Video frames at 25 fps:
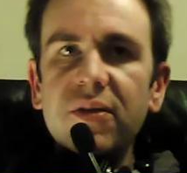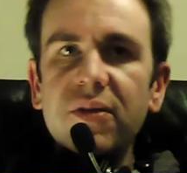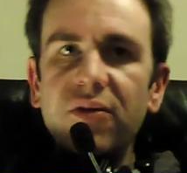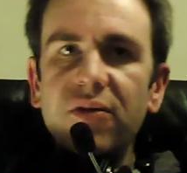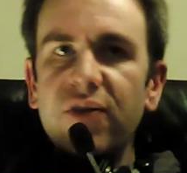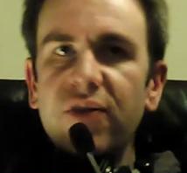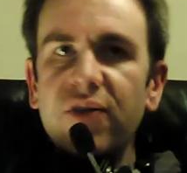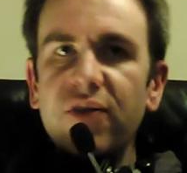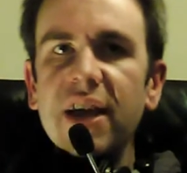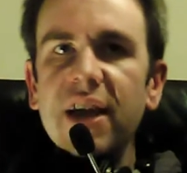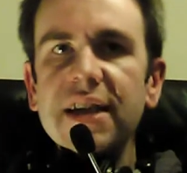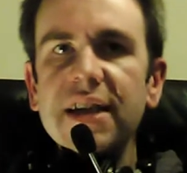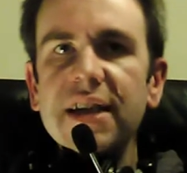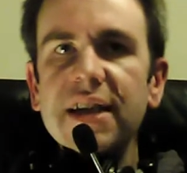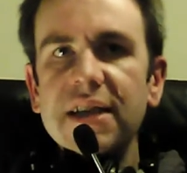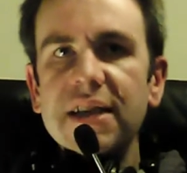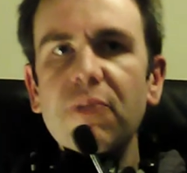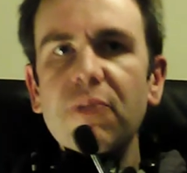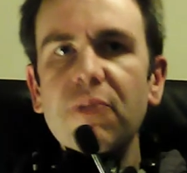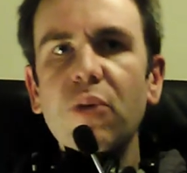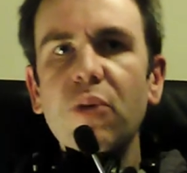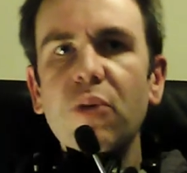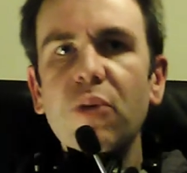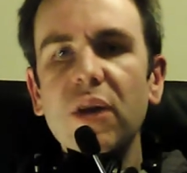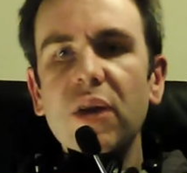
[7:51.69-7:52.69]
fairly
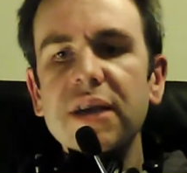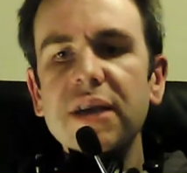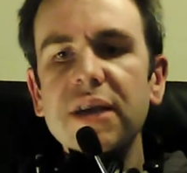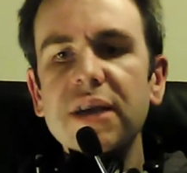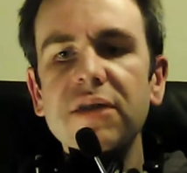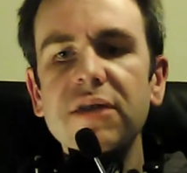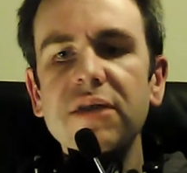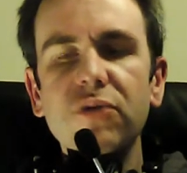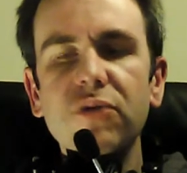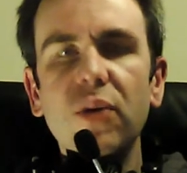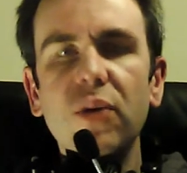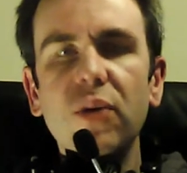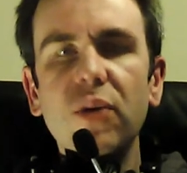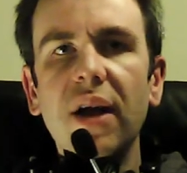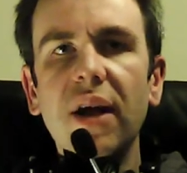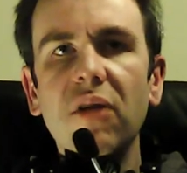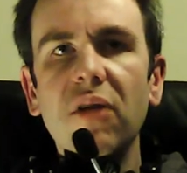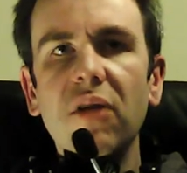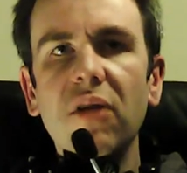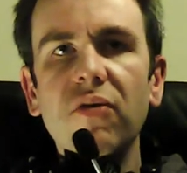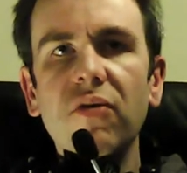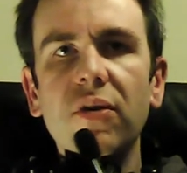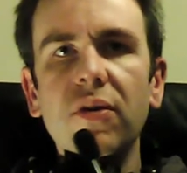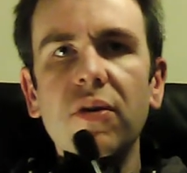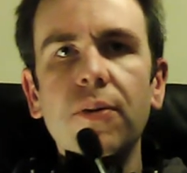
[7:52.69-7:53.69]
simple list of
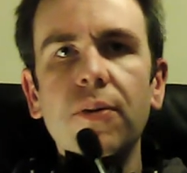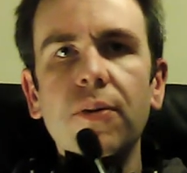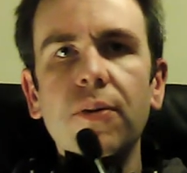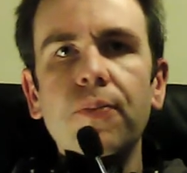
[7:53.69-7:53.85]
12.